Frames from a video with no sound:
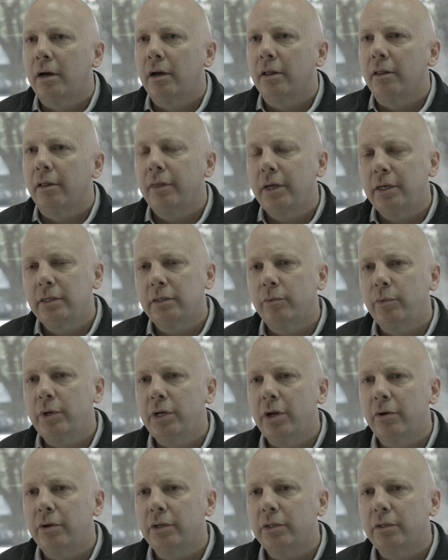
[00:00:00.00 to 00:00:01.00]
The things that we
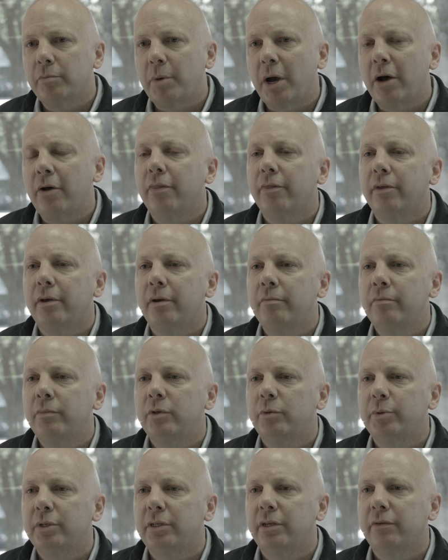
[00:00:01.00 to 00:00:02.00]
notice about them
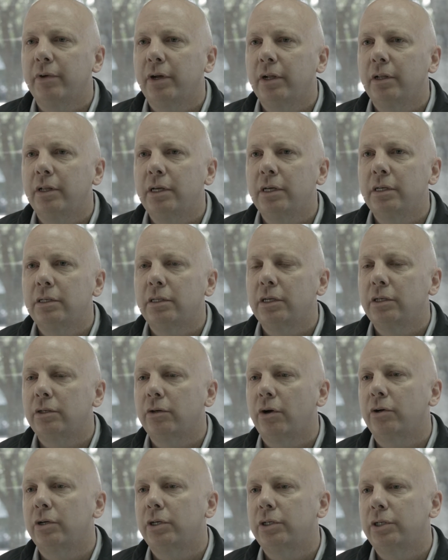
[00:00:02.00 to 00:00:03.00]
specifically is they
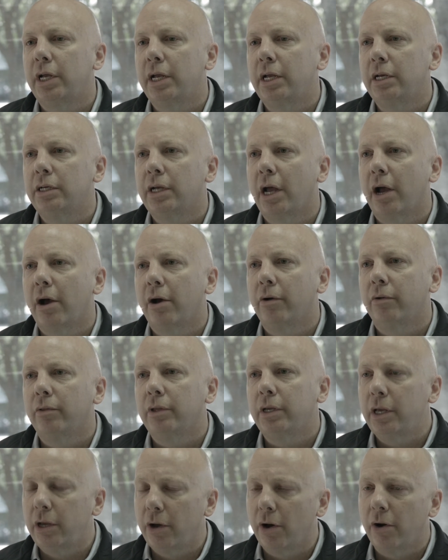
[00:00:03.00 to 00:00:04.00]
start to change how
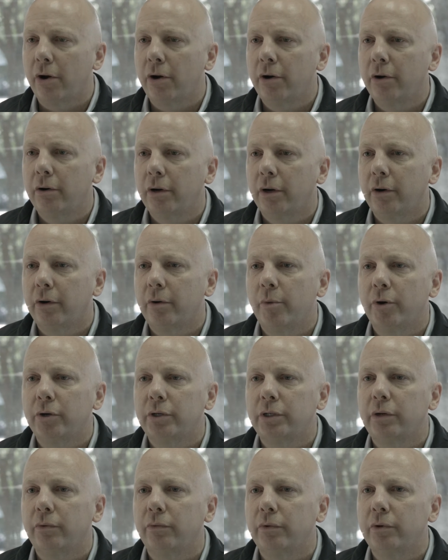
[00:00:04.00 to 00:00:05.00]
the ER, our
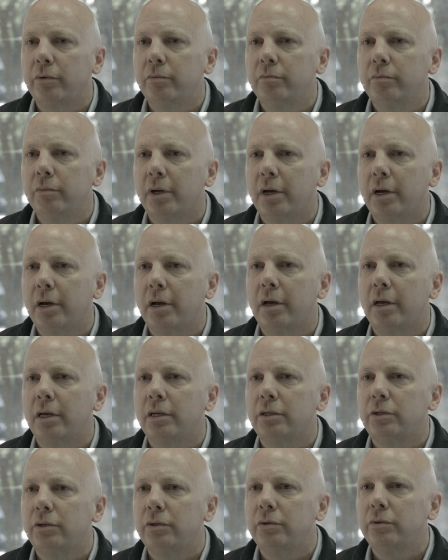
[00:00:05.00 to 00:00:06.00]
emergency room,
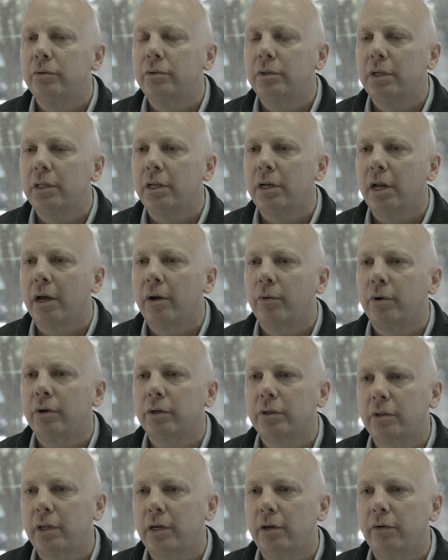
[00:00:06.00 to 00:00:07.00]
is used in the network,
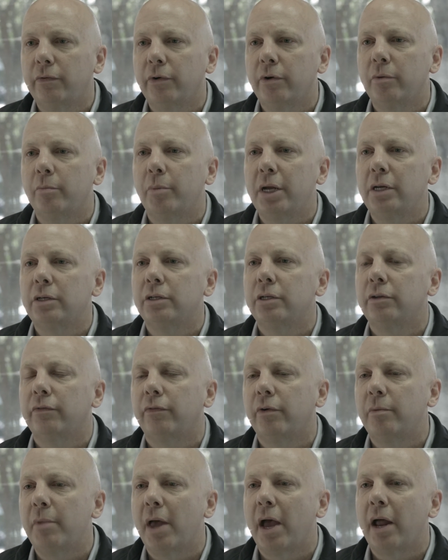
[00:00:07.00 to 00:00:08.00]
so they divert patients
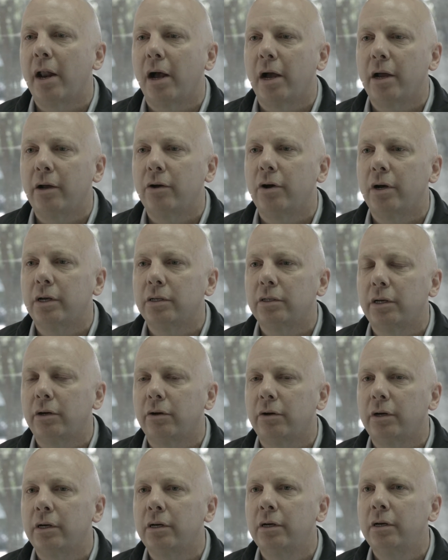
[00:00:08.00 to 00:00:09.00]
from that high-cost
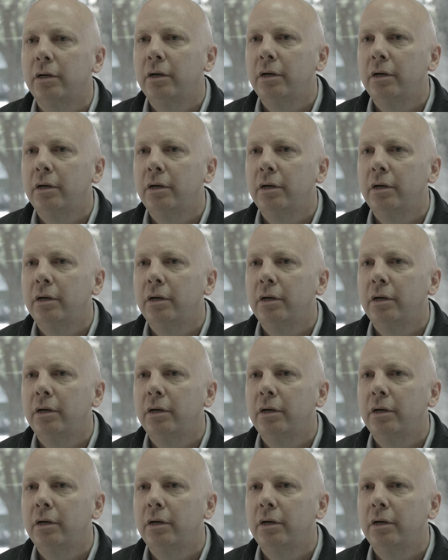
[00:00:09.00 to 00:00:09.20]
area.